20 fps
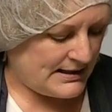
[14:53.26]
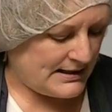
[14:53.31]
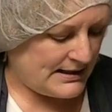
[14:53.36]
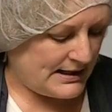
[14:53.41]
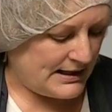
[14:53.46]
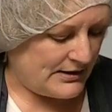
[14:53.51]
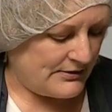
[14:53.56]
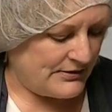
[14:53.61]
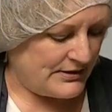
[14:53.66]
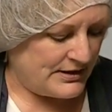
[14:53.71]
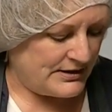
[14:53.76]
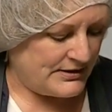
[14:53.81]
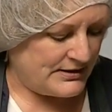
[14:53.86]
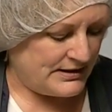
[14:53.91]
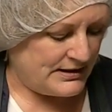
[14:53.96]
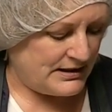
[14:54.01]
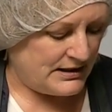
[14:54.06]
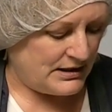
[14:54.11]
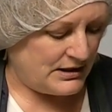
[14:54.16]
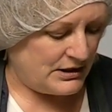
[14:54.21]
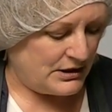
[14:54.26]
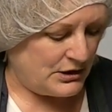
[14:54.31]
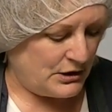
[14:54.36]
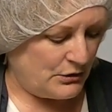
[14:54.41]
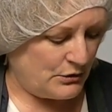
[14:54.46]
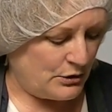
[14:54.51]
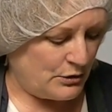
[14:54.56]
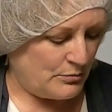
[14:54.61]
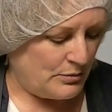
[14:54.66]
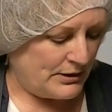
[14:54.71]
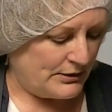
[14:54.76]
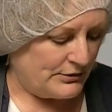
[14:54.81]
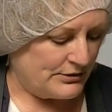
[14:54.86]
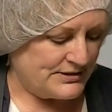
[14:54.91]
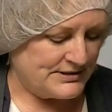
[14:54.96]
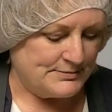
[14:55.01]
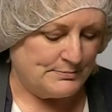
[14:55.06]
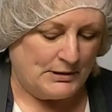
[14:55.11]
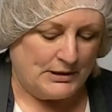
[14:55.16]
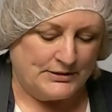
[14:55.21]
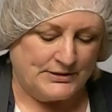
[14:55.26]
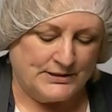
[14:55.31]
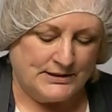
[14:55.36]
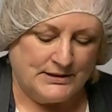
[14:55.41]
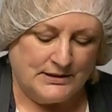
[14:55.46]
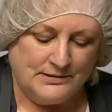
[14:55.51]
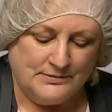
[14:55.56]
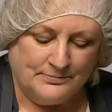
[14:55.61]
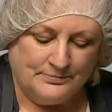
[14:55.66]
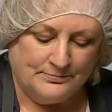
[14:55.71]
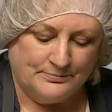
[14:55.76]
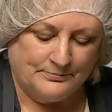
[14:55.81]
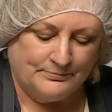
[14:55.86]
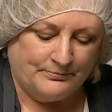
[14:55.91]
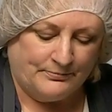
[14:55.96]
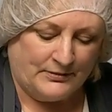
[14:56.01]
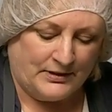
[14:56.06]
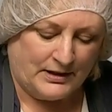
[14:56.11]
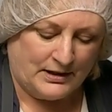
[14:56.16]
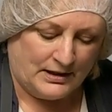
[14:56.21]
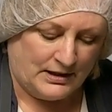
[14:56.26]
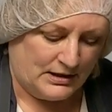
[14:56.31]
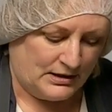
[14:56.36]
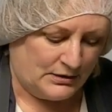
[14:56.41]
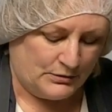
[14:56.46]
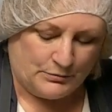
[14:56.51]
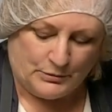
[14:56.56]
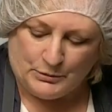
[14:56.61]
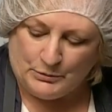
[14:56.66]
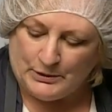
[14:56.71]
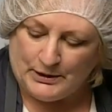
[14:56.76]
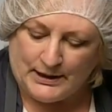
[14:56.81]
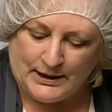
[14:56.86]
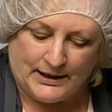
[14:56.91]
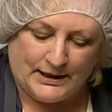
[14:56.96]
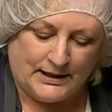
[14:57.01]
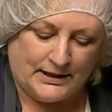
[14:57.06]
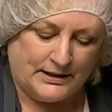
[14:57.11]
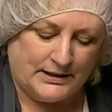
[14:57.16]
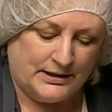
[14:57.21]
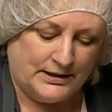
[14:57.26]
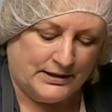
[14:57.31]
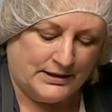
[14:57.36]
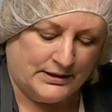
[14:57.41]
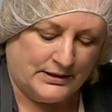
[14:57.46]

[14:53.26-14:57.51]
now that the cocoa butter is melted, we will add